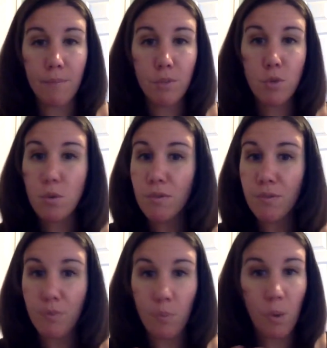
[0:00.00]
two of
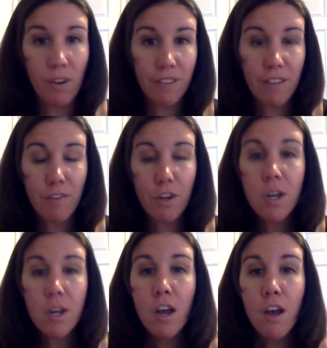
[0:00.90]
one flavor
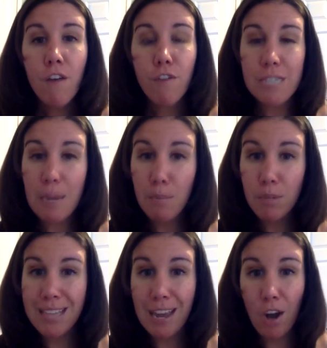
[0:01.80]
for 10%
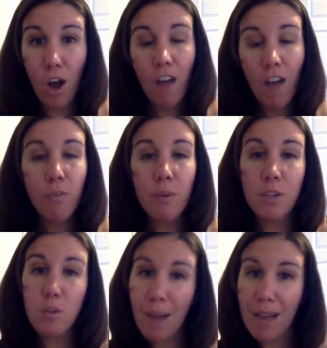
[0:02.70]
off when
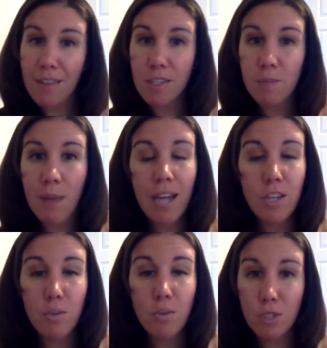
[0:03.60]
you buy this pack.
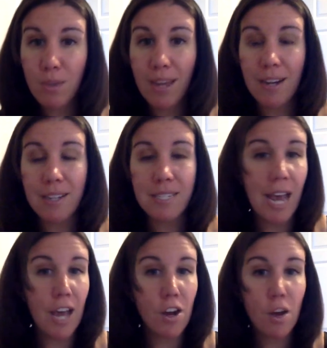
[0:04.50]
You can do that as an
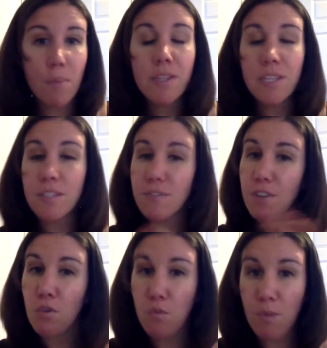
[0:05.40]
add-on, and these fit
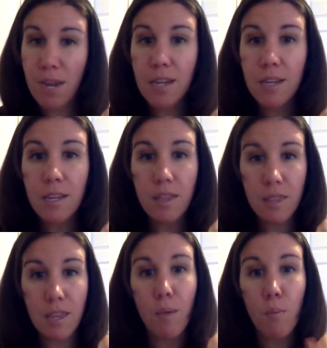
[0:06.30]
great in
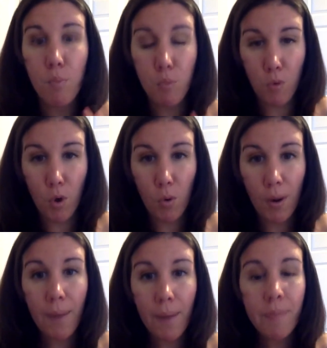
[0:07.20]
the program.